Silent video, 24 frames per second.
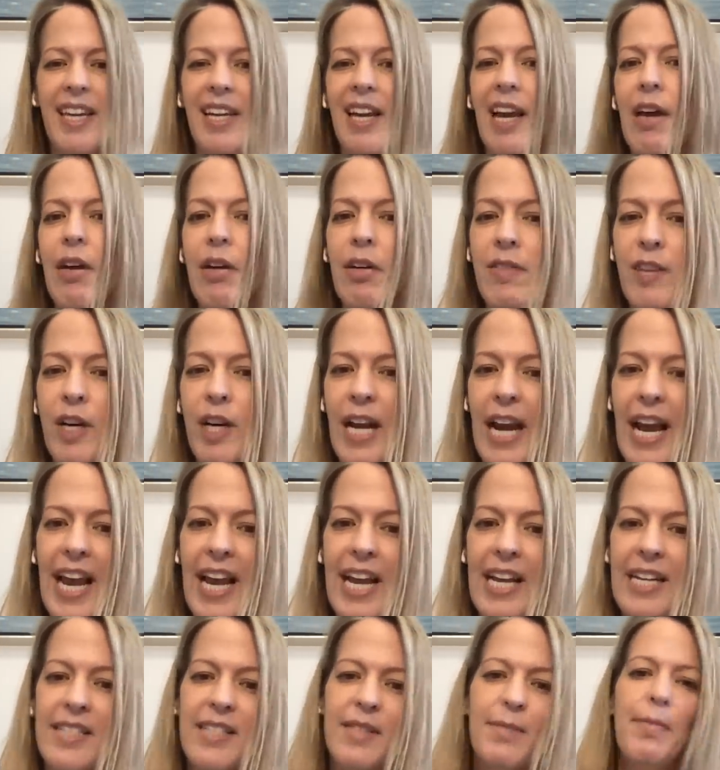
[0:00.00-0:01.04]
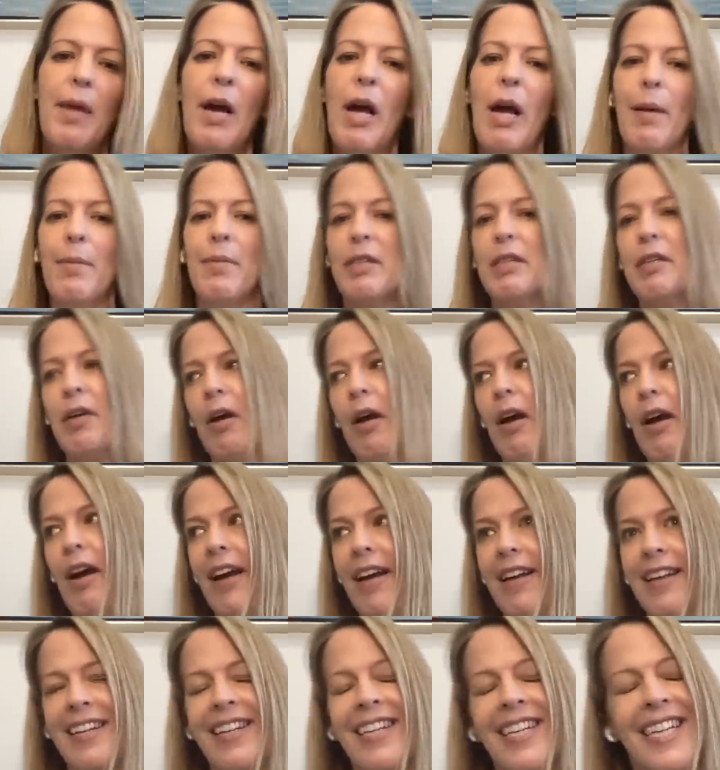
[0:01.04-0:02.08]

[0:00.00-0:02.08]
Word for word: Get out of our heads, Mom. God.